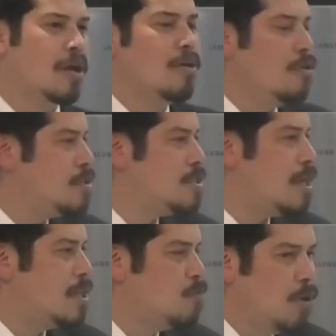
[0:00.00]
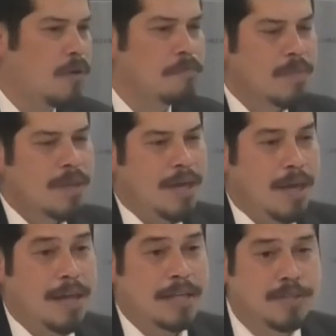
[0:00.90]
that I learnt as well
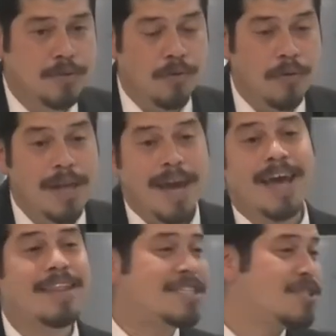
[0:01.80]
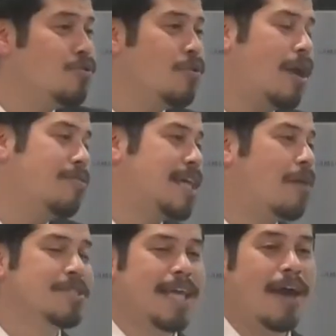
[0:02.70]
in that school. And that school that I was
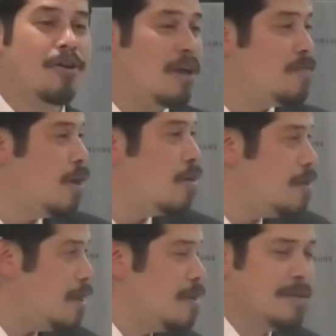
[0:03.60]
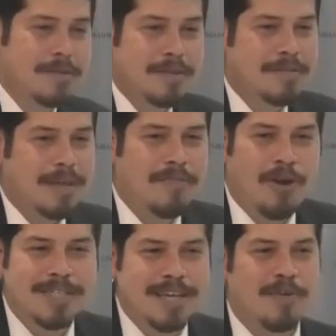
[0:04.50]
at was NIV only. Have you
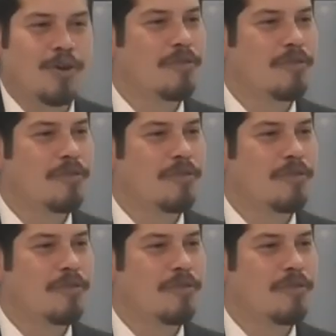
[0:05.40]
guys ever heard